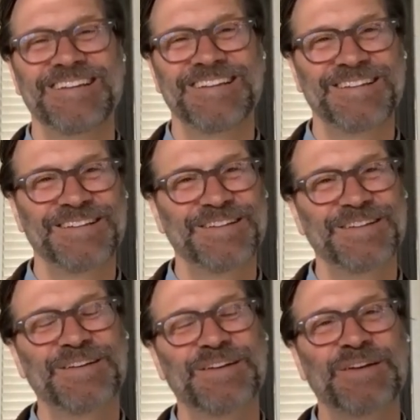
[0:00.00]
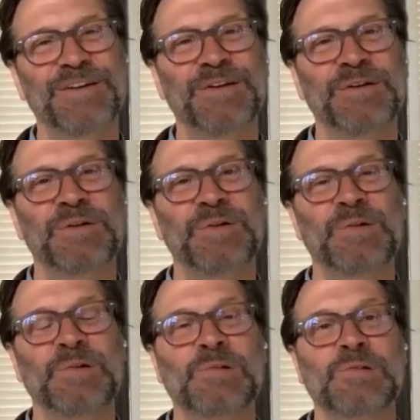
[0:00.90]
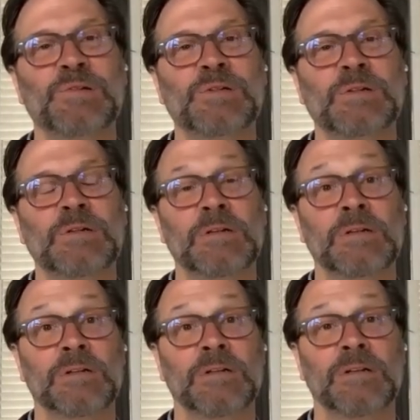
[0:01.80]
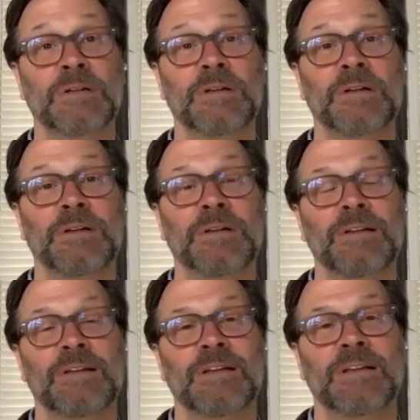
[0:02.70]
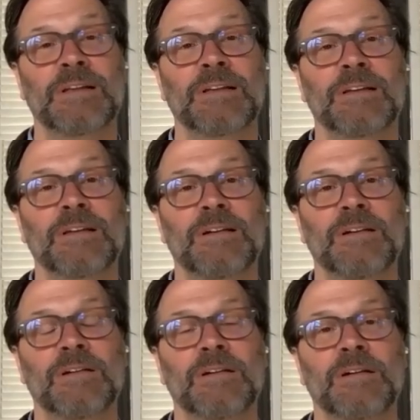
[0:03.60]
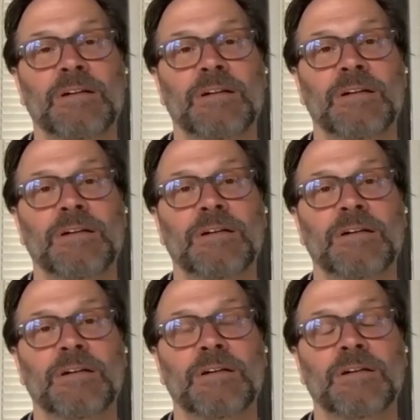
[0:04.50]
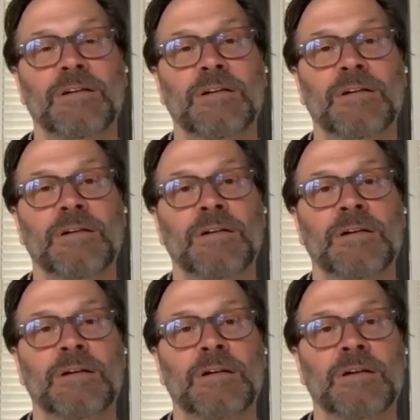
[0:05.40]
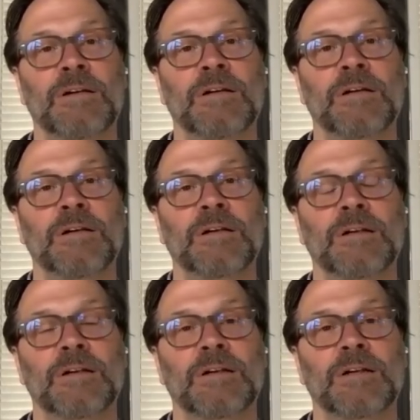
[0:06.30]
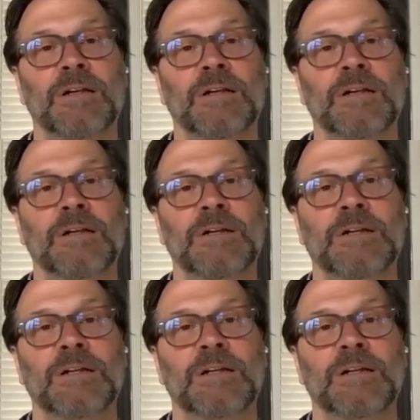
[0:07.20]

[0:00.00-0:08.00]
The person shown says nothing.